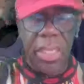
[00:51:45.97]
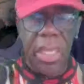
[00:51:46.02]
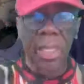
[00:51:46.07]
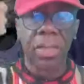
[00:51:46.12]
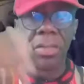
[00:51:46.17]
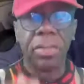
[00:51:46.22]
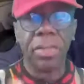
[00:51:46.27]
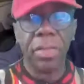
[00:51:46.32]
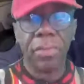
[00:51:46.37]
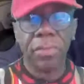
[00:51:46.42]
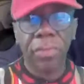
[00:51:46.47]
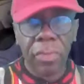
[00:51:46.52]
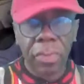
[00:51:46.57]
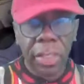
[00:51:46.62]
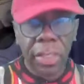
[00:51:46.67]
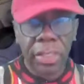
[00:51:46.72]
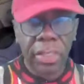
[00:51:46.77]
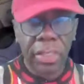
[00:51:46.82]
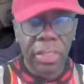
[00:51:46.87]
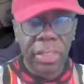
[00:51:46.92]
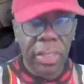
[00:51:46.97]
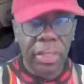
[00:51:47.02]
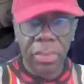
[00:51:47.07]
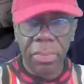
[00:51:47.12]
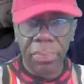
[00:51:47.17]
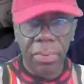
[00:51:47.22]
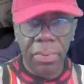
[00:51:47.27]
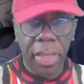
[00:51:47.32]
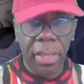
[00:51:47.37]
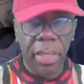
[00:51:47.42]
channel. You want to sell
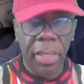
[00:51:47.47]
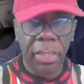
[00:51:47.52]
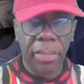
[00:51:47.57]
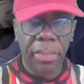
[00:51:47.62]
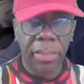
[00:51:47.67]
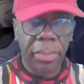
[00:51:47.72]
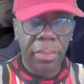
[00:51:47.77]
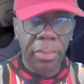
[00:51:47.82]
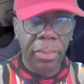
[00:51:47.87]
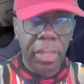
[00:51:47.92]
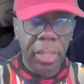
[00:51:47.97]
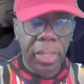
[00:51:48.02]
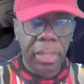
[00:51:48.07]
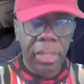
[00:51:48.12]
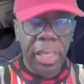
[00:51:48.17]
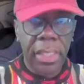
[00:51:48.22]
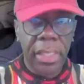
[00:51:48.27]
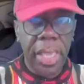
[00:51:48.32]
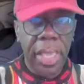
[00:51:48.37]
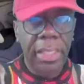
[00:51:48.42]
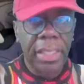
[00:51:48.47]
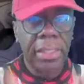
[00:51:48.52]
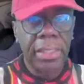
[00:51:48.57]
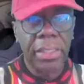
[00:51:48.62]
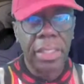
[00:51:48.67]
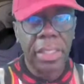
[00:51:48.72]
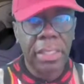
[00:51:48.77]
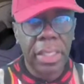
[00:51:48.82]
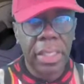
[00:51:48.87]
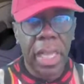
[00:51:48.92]
your products. That hat is
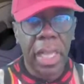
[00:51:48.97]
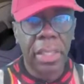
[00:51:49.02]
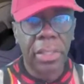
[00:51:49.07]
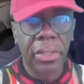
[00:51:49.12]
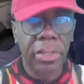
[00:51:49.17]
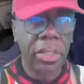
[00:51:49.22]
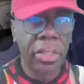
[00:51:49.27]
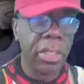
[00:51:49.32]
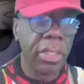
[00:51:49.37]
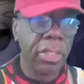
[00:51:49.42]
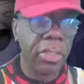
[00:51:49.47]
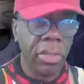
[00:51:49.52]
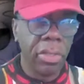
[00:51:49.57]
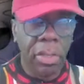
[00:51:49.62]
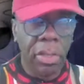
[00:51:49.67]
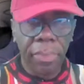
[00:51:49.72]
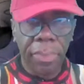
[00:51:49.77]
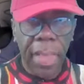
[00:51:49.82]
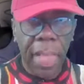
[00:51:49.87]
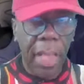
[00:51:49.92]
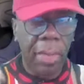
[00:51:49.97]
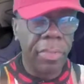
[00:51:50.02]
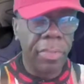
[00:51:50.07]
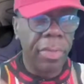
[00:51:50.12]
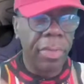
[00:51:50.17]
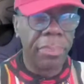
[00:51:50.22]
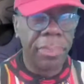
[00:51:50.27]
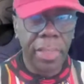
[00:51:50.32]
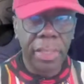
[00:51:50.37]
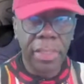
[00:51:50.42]
$10. You can buy
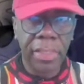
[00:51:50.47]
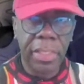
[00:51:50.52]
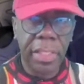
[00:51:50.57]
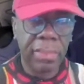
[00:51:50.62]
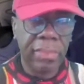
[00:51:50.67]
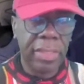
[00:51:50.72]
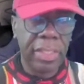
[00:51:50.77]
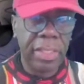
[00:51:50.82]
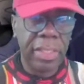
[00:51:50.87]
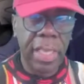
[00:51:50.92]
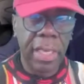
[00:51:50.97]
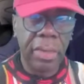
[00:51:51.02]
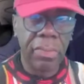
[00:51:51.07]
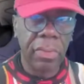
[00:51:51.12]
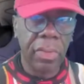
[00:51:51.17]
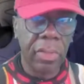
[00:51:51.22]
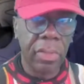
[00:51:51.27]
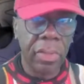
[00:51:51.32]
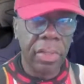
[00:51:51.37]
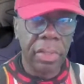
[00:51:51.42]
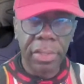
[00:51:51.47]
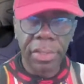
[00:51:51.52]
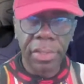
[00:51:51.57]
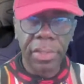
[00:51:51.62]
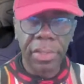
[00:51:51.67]
them on the Pick TV network.